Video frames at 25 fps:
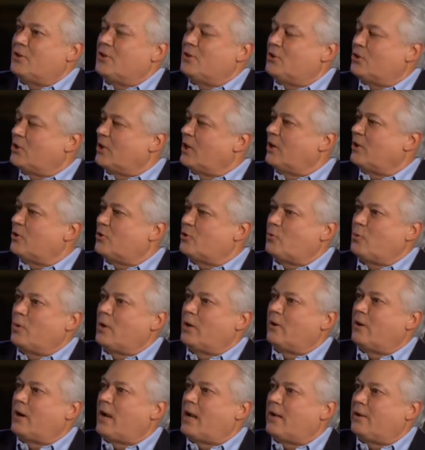she sent a
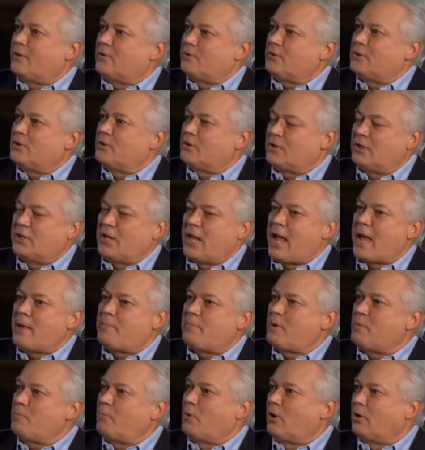Twitter out. She said,
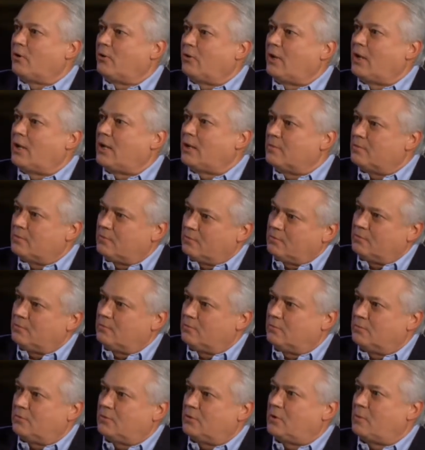"Happy birthday
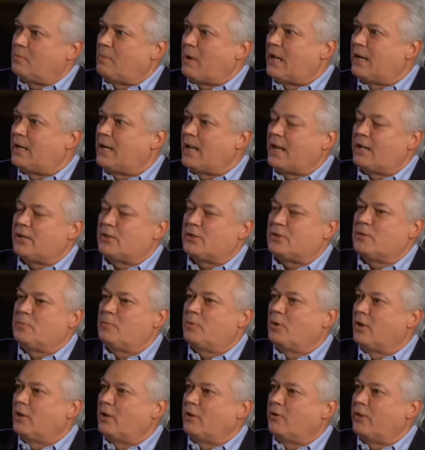to my dad." And she
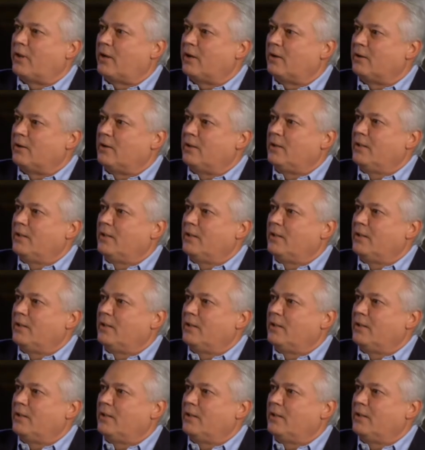put it on there.